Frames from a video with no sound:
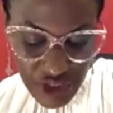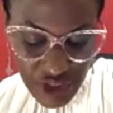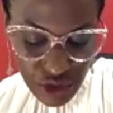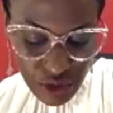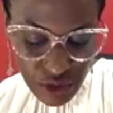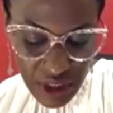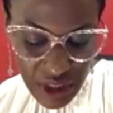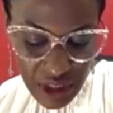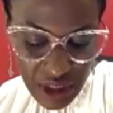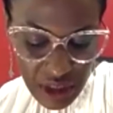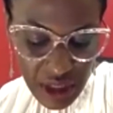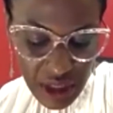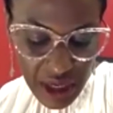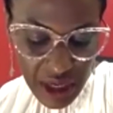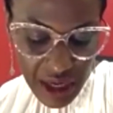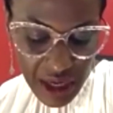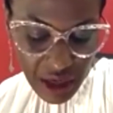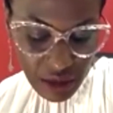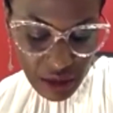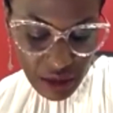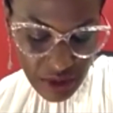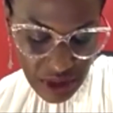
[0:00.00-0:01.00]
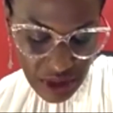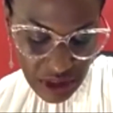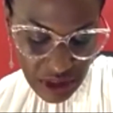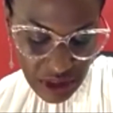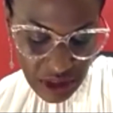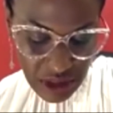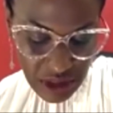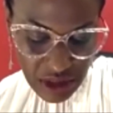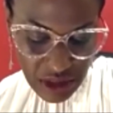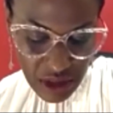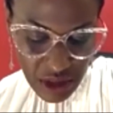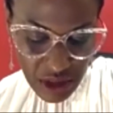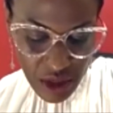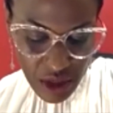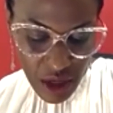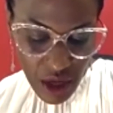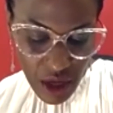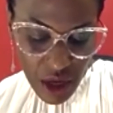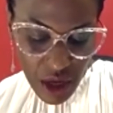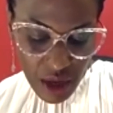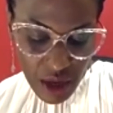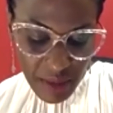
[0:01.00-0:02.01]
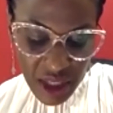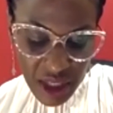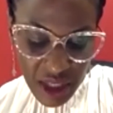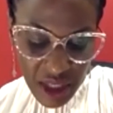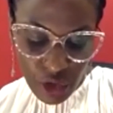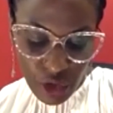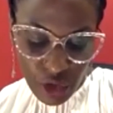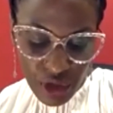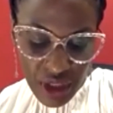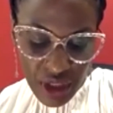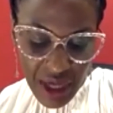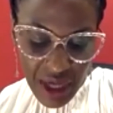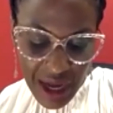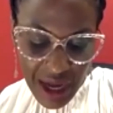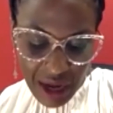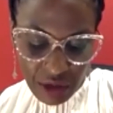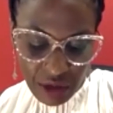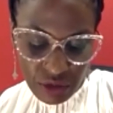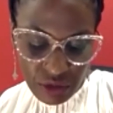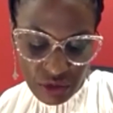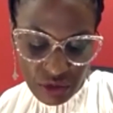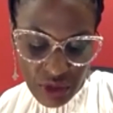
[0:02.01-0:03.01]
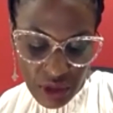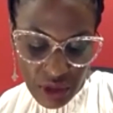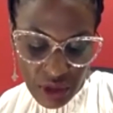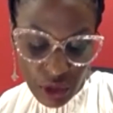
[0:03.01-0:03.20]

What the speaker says: Inequities, and learning how